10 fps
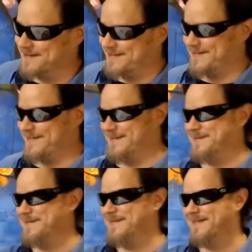
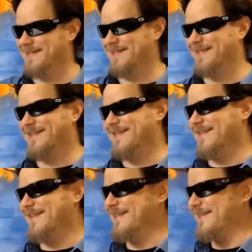
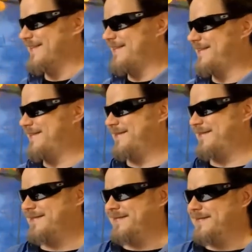
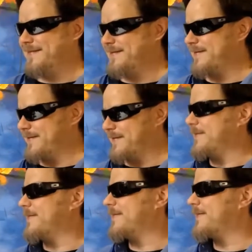
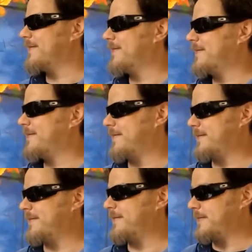
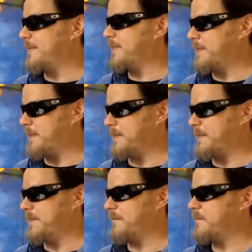
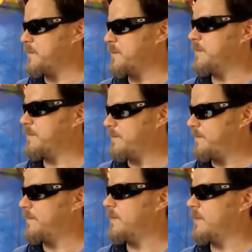
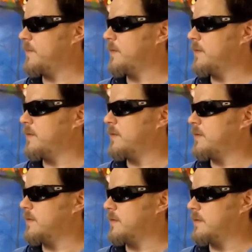
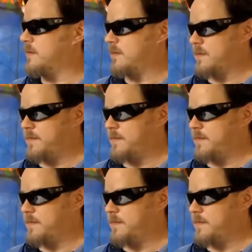The person shown says nothing.